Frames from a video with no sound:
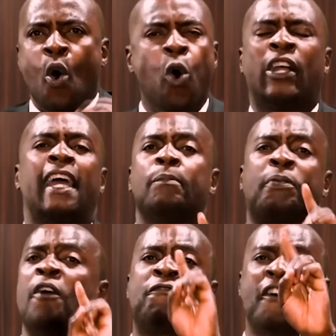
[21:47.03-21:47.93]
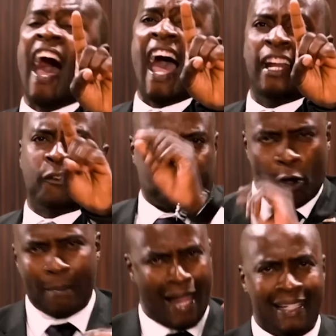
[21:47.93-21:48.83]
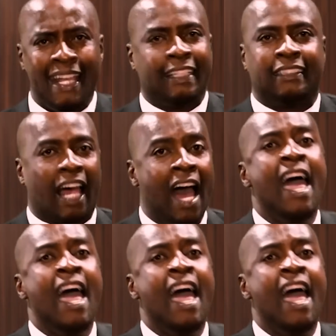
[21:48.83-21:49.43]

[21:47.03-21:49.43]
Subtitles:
who can provide for my needs.